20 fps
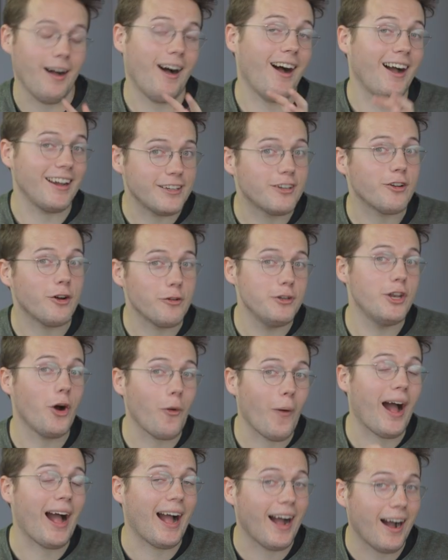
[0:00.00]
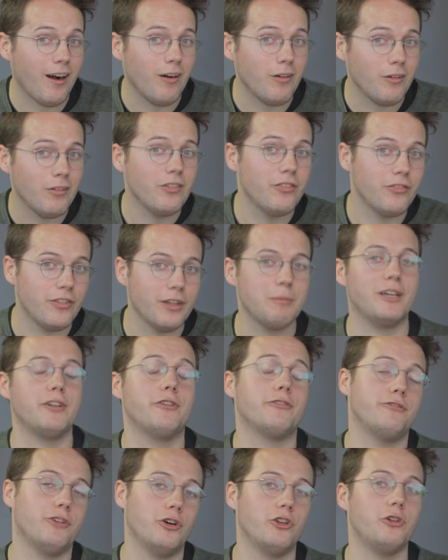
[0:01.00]
I don't know how they
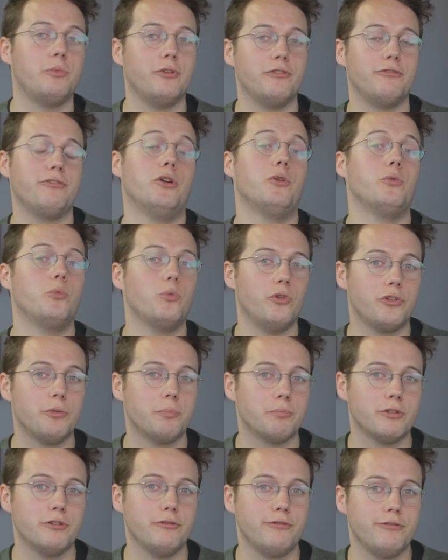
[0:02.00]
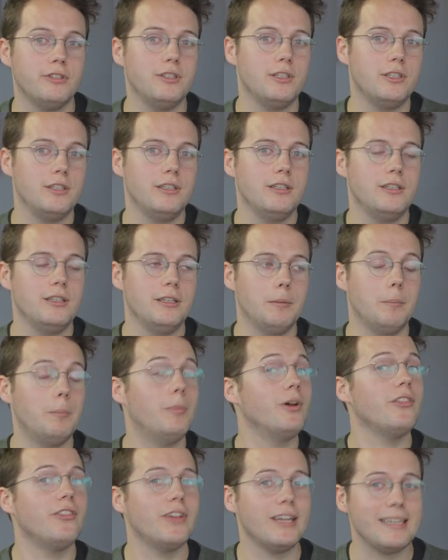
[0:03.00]
made a foldable phone waterproof,
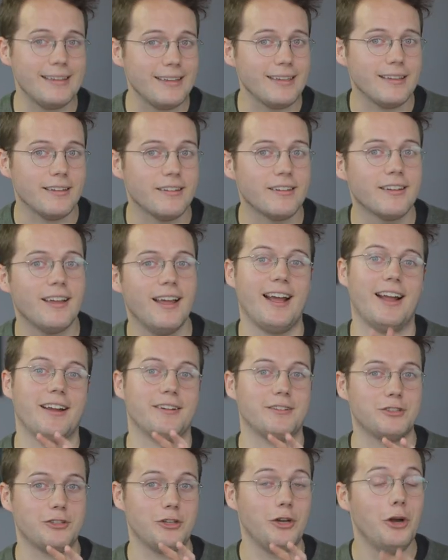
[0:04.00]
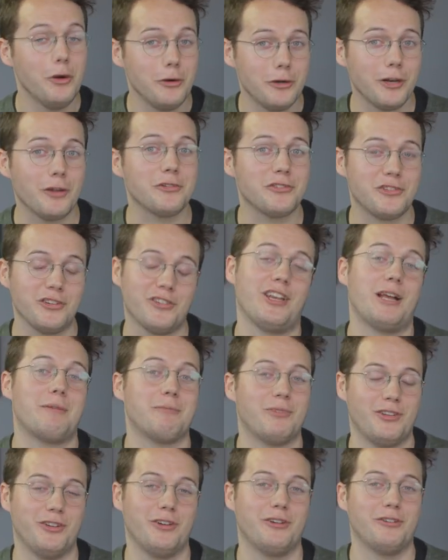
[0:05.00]
but they did, and kudos to
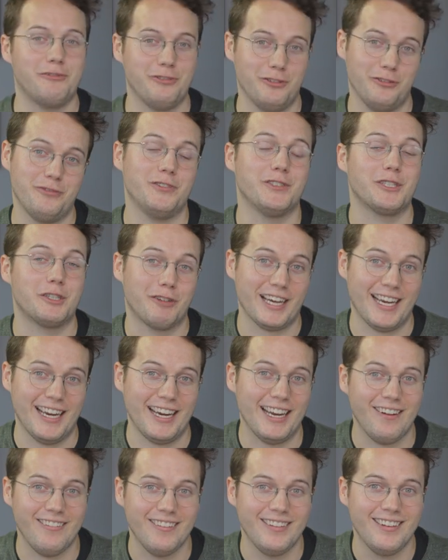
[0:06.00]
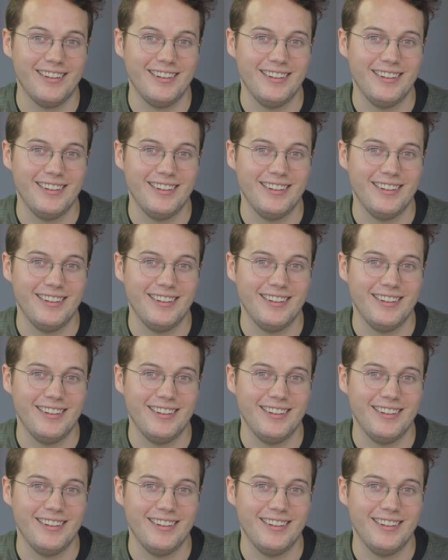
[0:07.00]
Samsung for figuring it out.